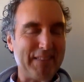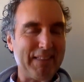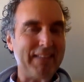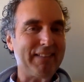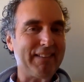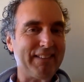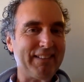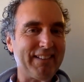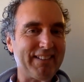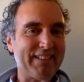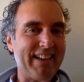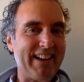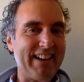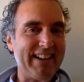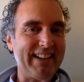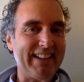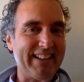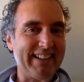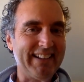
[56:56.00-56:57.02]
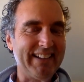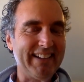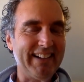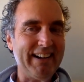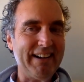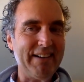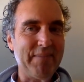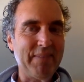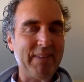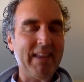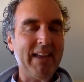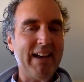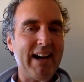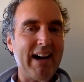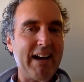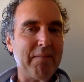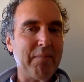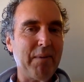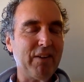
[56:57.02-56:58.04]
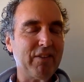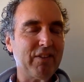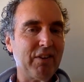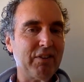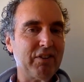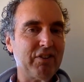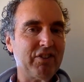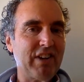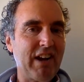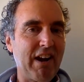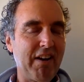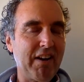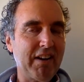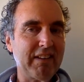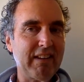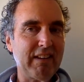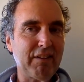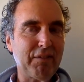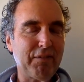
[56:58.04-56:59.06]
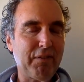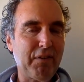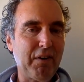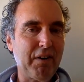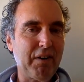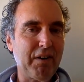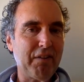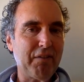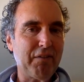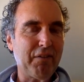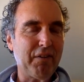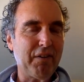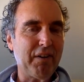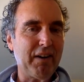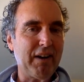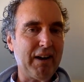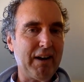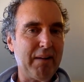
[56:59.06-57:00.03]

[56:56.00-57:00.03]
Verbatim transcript: this is exciting. Um, I'm also sharing this for for